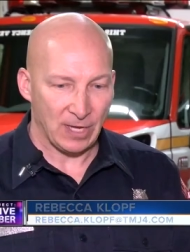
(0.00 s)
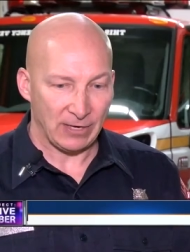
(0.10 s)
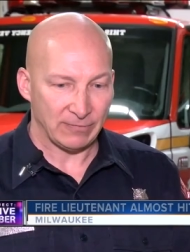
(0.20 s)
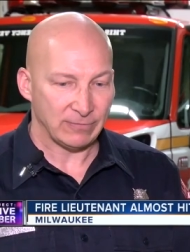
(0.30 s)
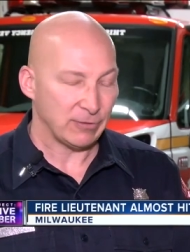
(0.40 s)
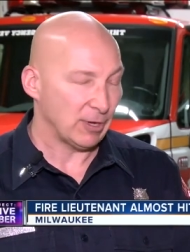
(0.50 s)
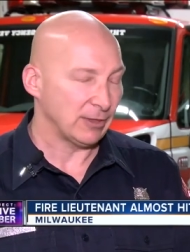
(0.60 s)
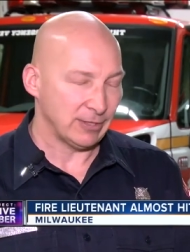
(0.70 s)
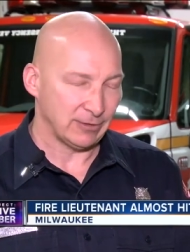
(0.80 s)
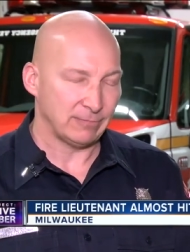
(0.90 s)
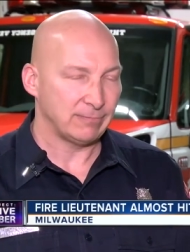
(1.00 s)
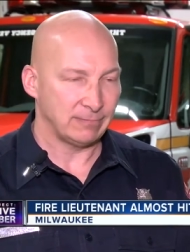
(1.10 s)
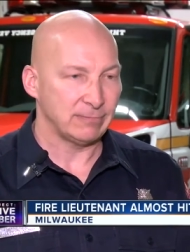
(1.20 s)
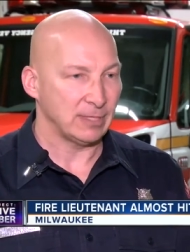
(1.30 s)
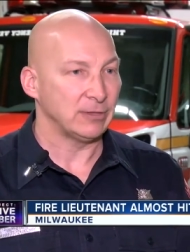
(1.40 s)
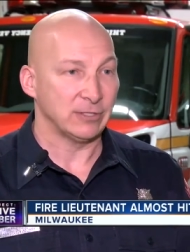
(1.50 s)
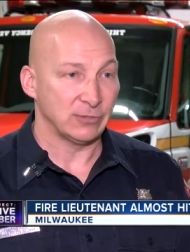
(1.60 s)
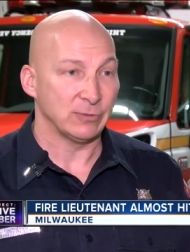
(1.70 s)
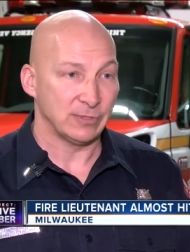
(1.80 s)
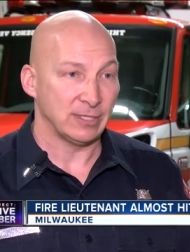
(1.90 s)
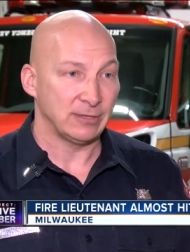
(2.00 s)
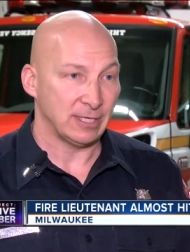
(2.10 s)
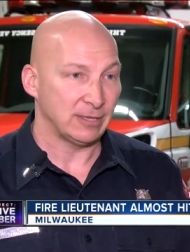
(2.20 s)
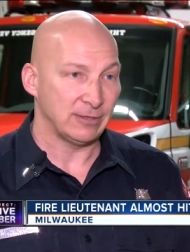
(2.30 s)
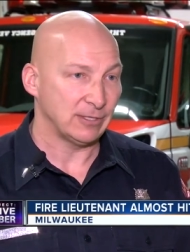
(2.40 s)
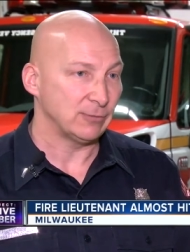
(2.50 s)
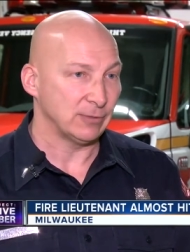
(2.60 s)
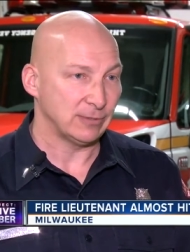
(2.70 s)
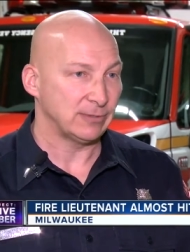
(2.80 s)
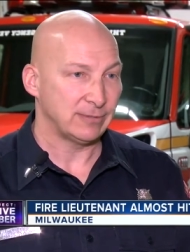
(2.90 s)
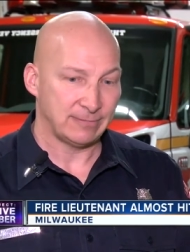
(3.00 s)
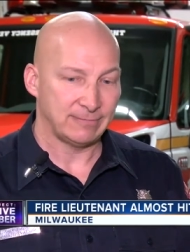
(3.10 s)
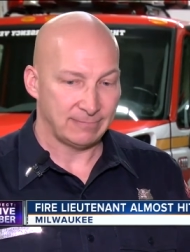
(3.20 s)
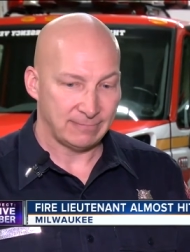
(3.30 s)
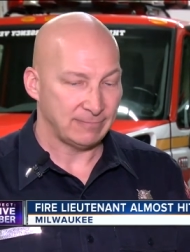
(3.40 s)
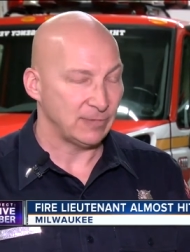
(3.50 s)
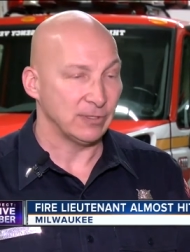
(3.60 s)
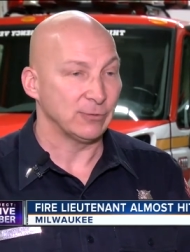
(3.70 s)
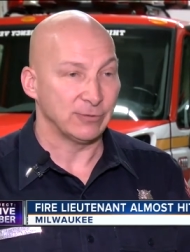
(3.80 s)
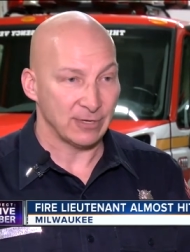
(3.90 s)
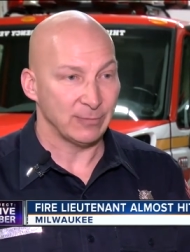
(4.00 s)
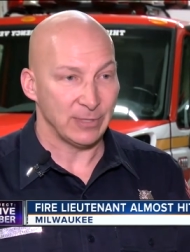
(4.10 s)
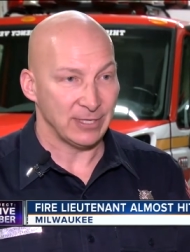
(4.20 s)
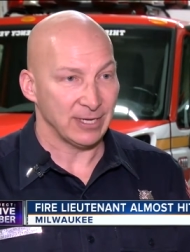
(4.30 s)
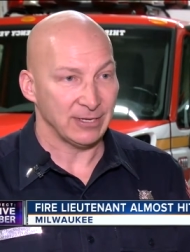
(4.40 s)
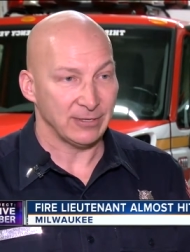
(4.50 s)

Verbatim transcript: I thought that, that this was it, that this was this was going to be the